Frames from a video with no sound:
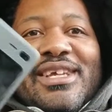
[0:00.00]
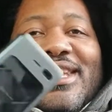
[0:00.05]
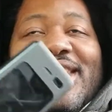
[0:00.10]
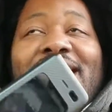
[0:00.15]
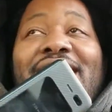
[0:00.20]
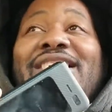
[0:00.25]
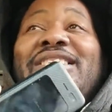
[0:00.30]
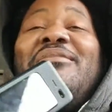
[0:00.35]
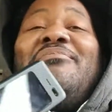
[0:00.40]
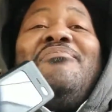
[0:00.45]

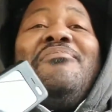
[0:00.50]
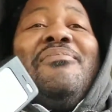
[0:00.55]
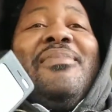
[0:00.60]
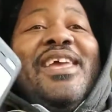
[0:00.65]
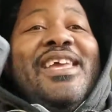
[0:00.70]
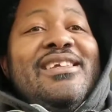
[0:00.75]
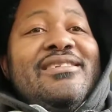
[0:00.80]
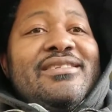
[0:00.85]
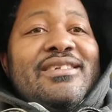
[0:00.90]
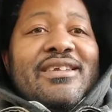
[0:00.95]
It's
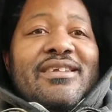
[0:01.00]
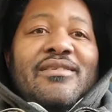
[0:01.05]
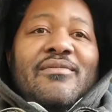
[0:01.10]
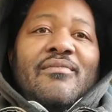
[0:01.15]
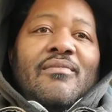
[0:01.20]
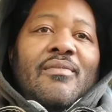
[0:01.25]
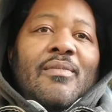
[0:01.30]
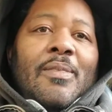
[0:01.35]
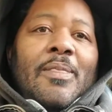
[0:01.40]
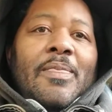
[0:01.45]
amazing.
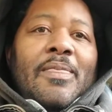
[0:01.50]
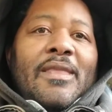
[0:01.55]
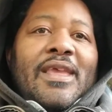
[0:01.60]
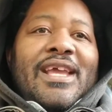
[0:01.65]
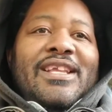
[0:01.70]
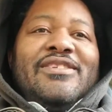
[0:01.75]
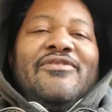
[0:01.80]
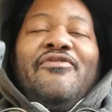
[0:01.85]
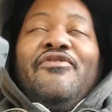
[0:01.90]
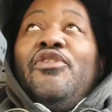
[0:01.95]

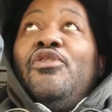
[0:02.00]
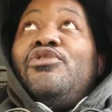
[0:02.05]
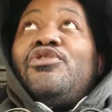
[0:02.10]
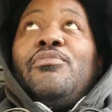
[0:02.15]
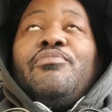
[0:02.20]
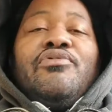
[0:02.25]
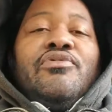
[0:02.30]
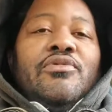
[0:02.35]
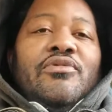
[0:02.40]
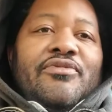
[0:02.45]
It's future
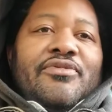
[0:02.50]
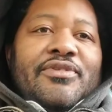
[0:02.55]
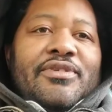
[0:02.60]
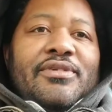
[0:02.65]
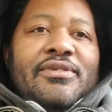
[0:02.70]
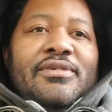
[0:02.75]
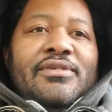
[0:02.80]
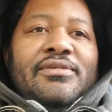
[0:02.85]
proofed.